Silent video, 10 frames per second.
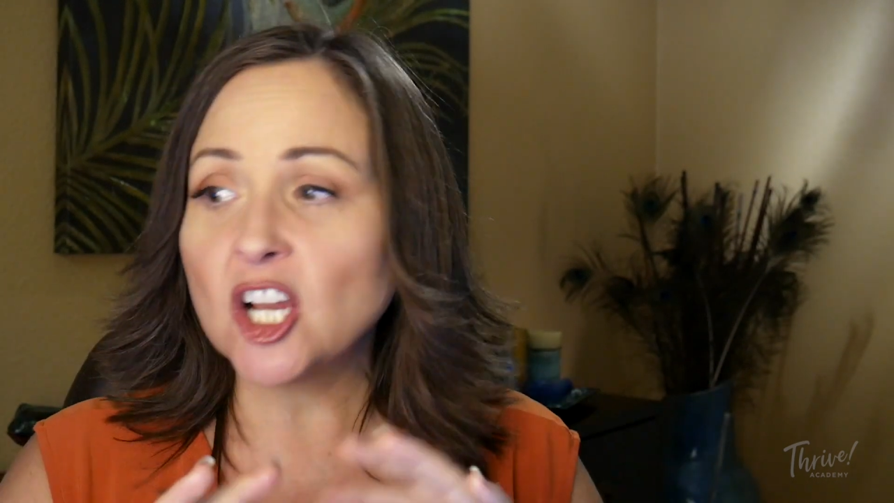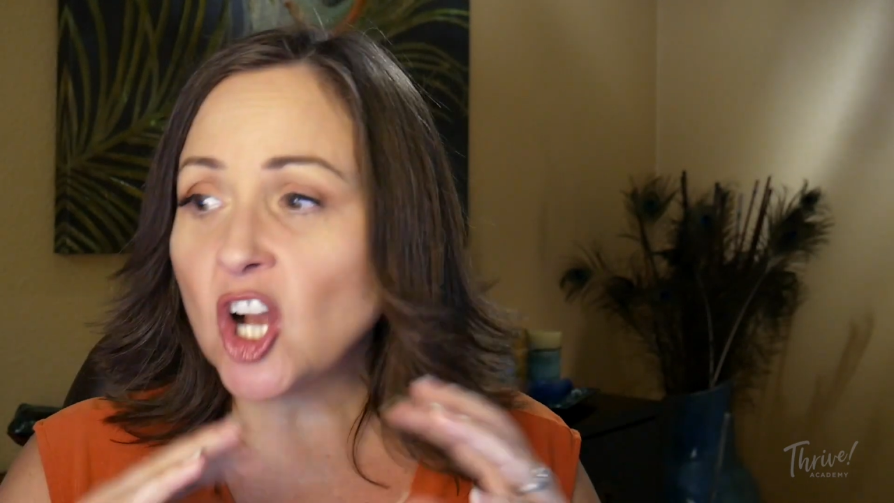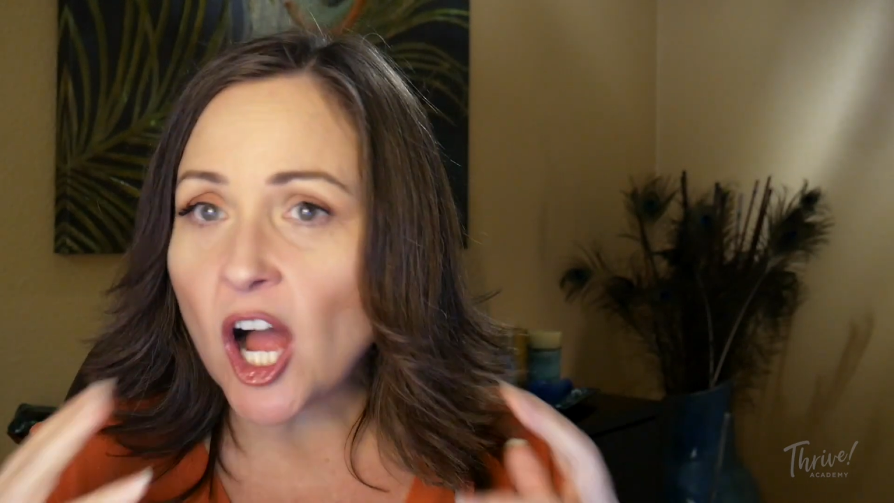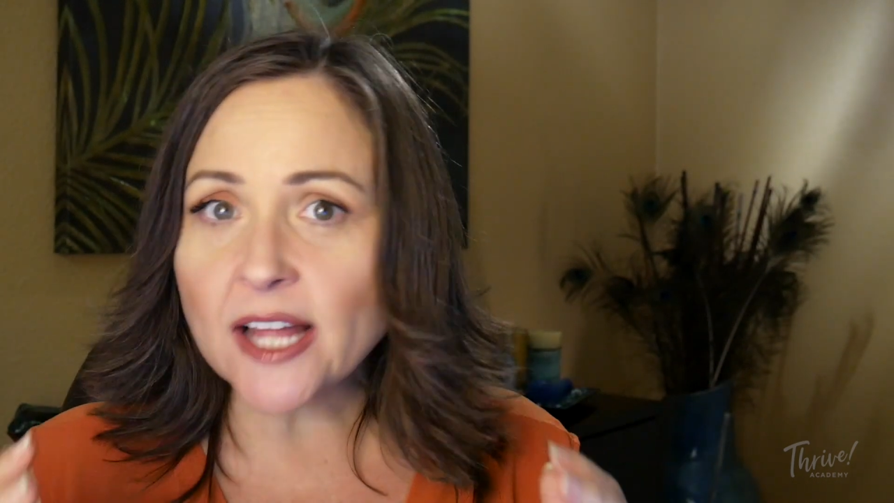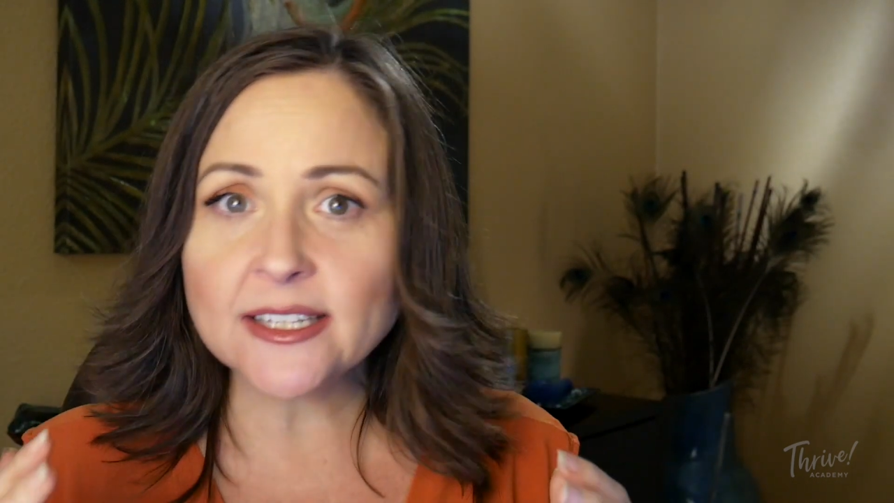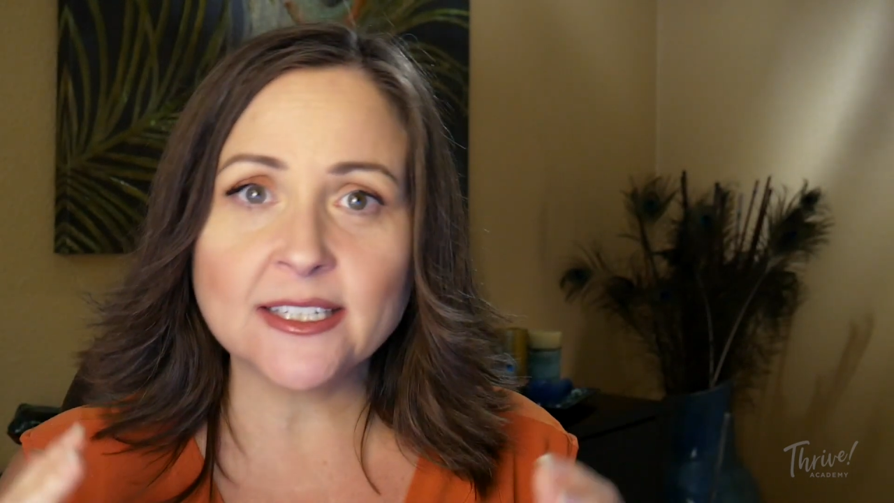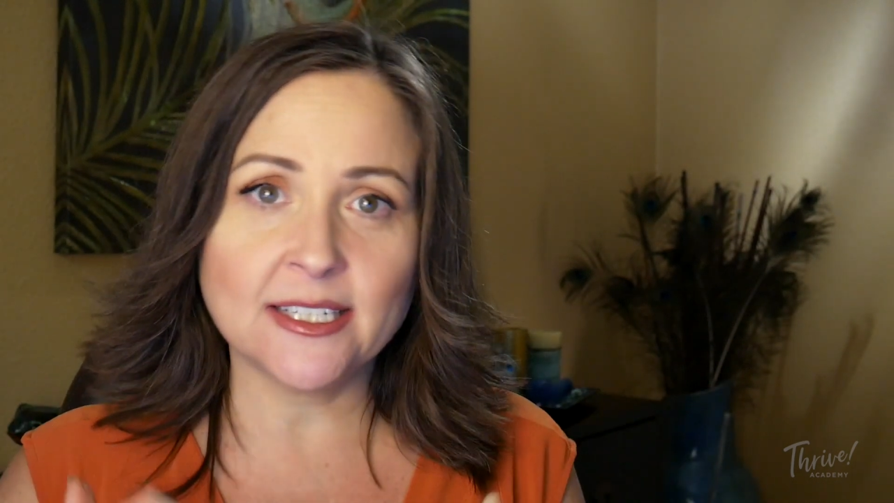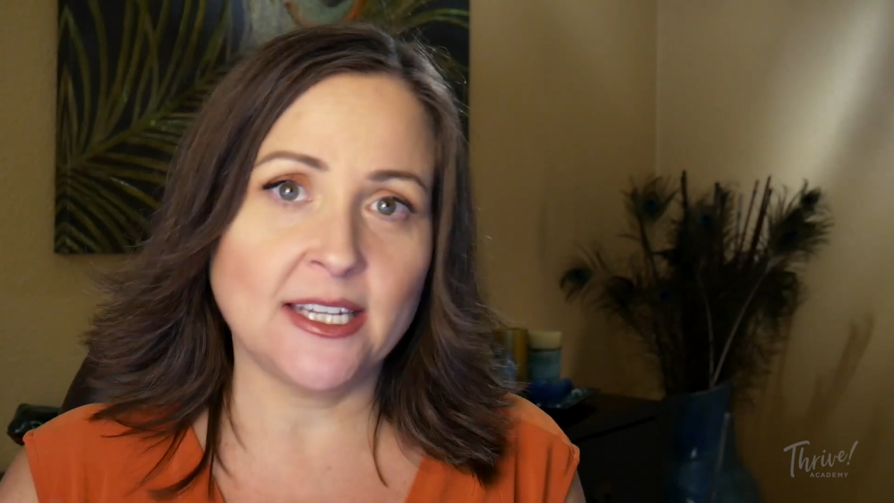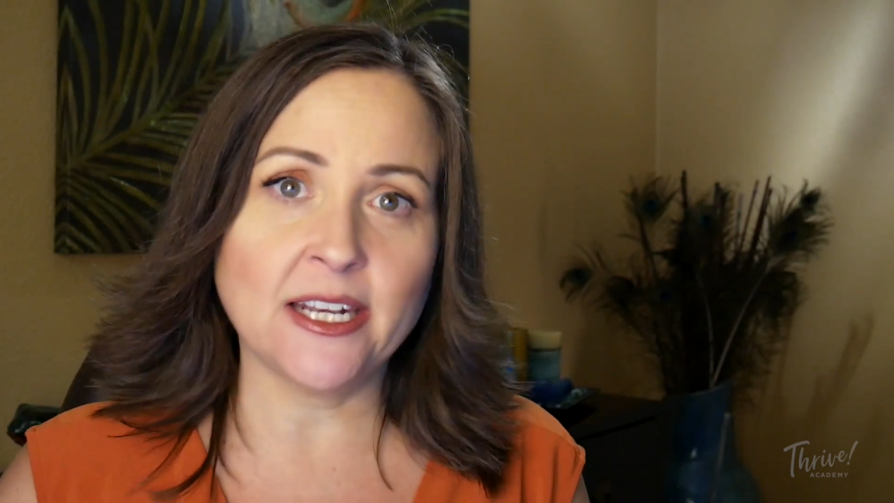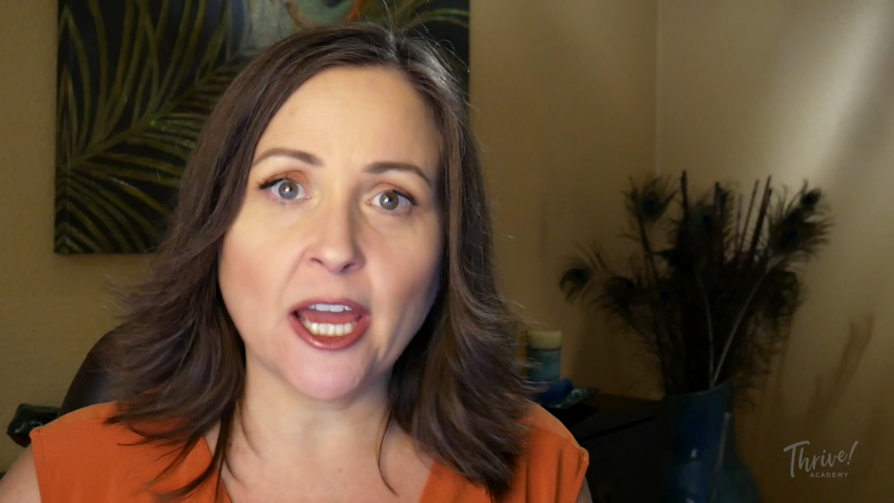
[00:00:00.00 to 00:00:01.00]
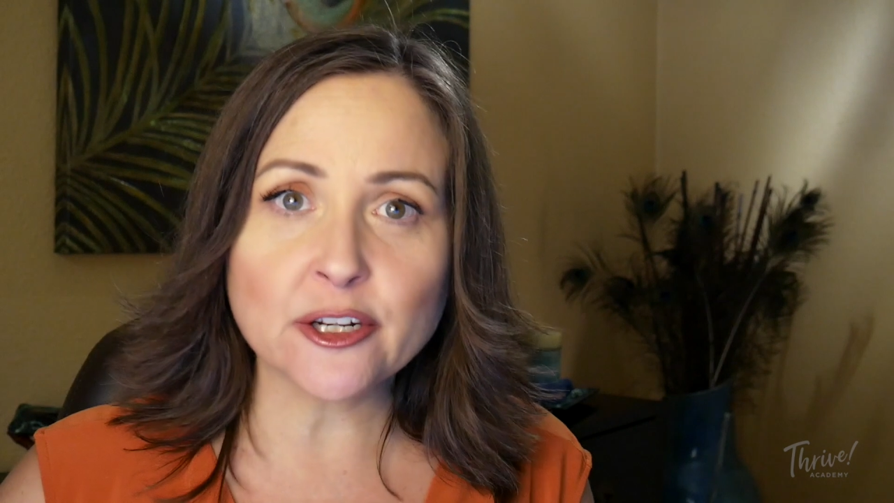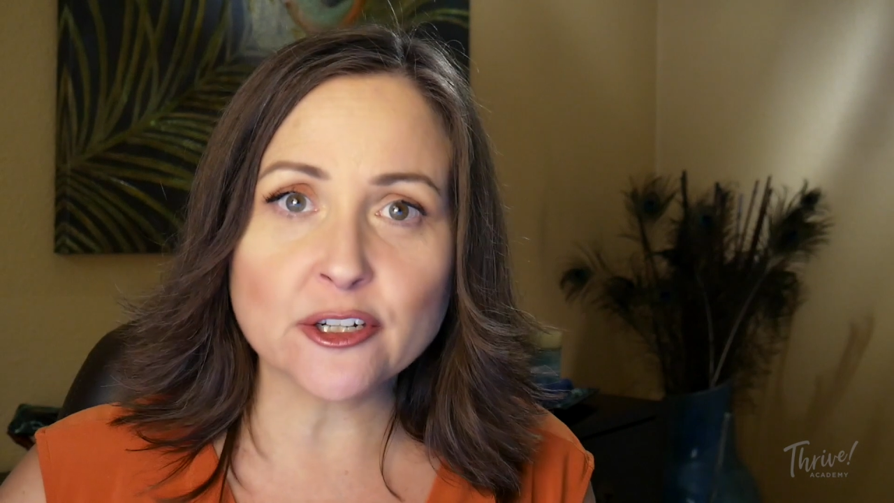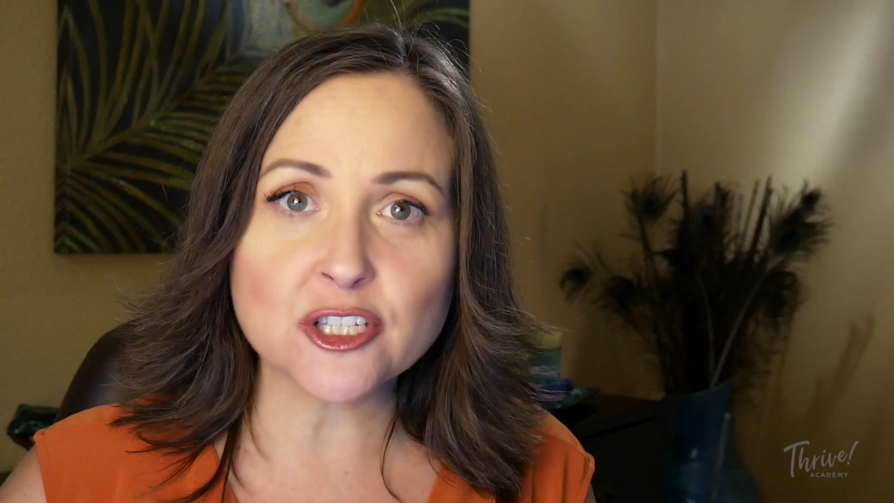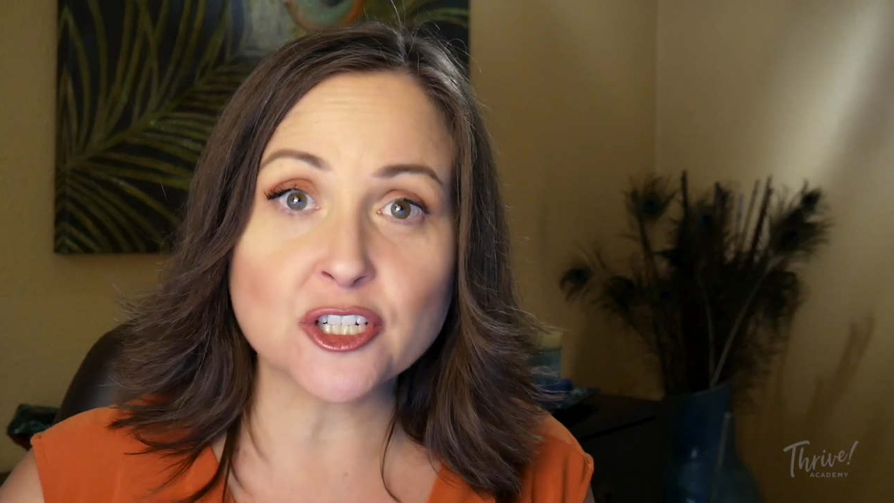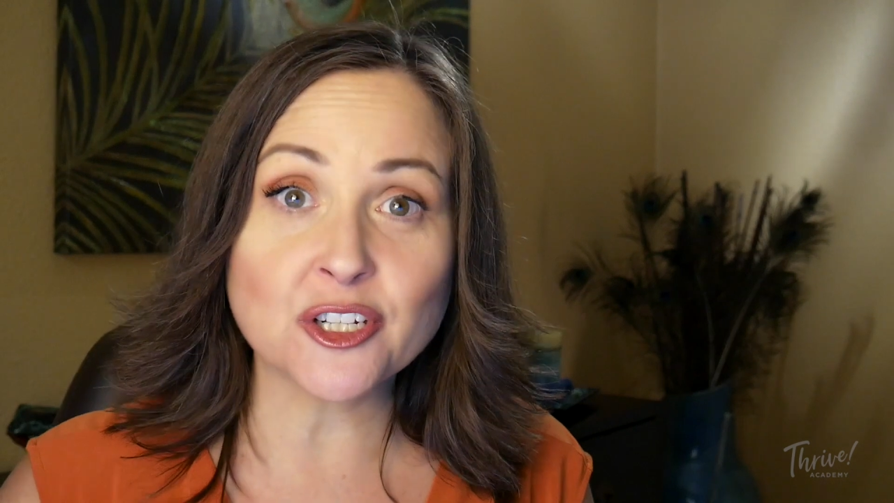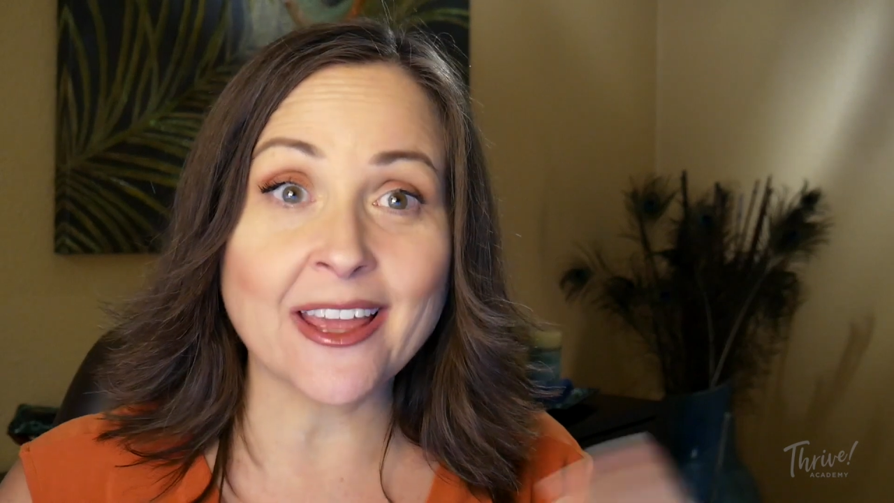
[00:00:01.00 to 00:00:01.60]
gotten, and understood,